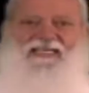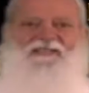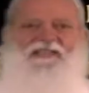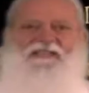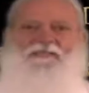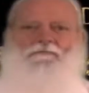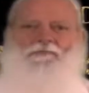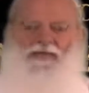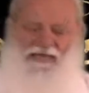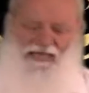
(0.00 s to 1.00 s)
is.
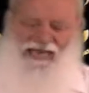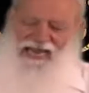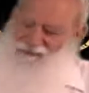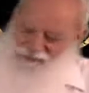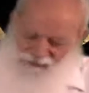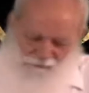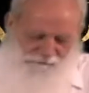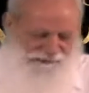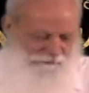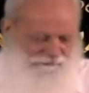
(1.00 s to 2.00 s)
And they'll
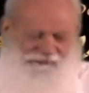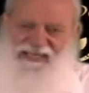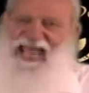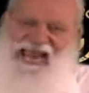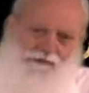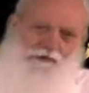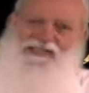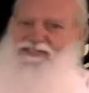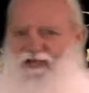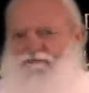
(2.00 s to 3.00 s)
give the
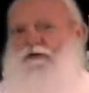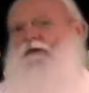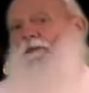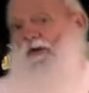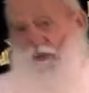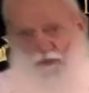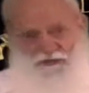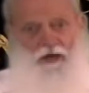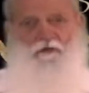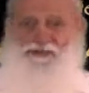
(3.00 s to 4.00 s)
address, telephone number. Of
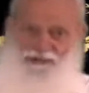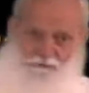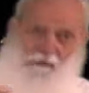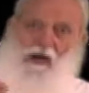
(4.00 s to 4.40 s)
course, all this is